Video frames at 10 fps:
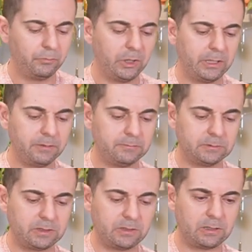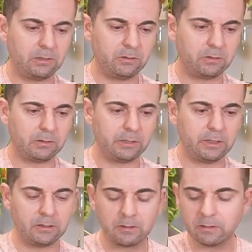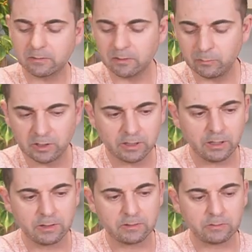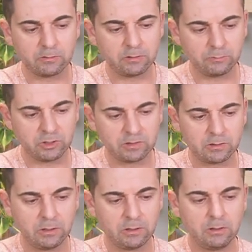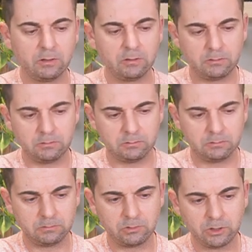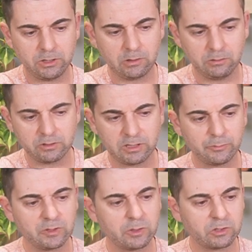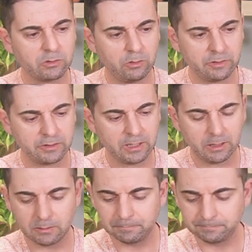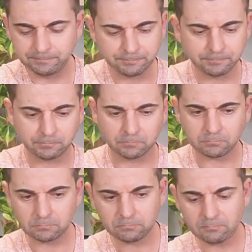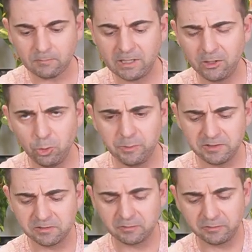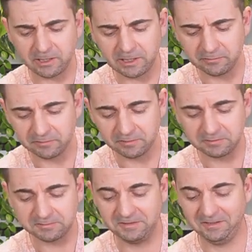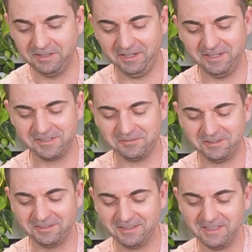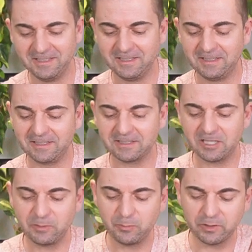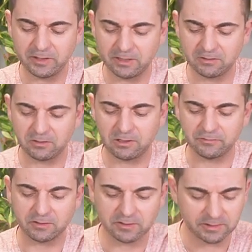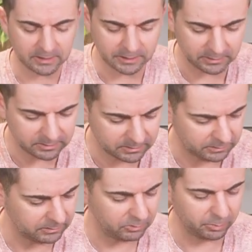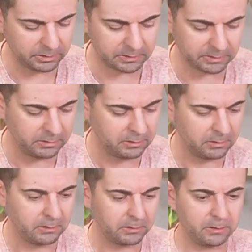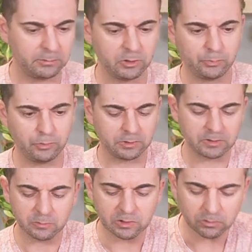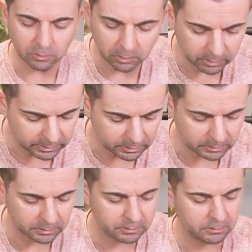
but it's not looking like it's gonna be the case. So I'm just trying to loosen up as much soil as I can. I hope these survive as well. Okay, I might put that off to the side a little bit. Then I'm gonna put some soil in